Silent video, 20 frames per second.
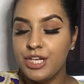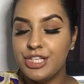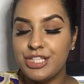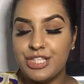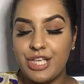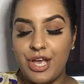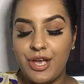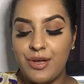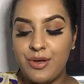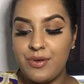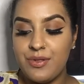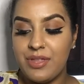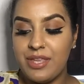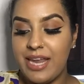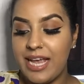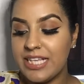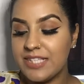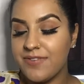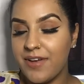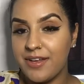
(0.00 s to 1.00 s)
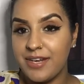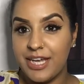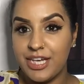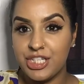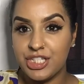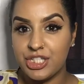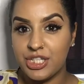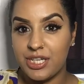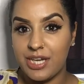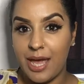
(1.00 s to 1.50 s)
So the next
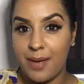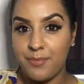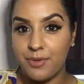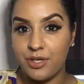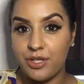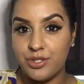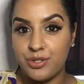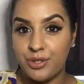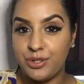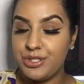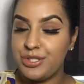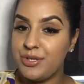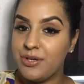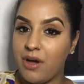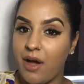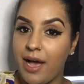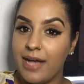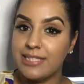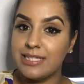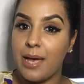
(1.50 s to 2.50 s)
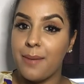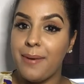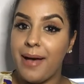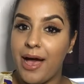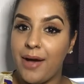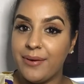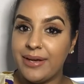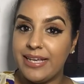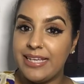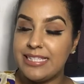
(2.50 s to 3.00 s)
foundation I'm going to talk to you guys
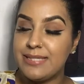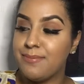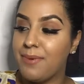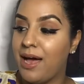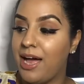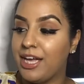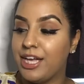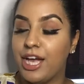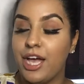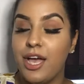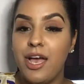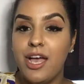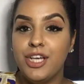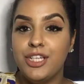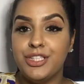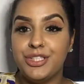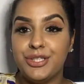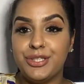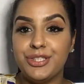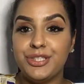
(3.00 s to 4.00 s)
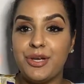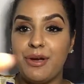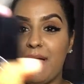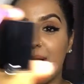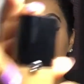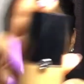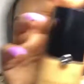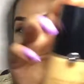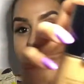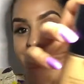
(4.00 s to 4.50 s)
about is my Giorgio
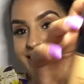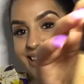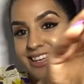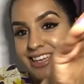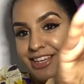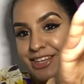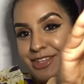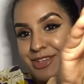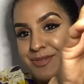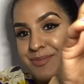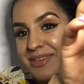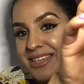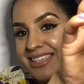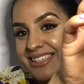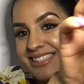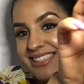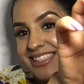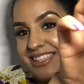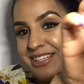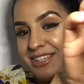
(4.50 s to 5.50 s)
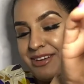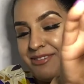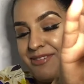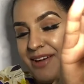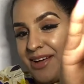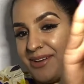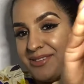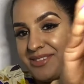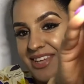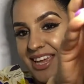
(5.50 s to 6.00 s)
Armani Luminous Silk
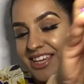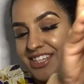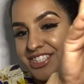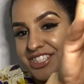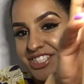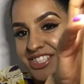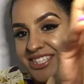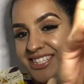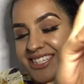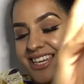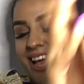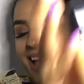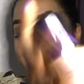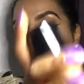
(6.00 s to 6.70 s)
Foundation.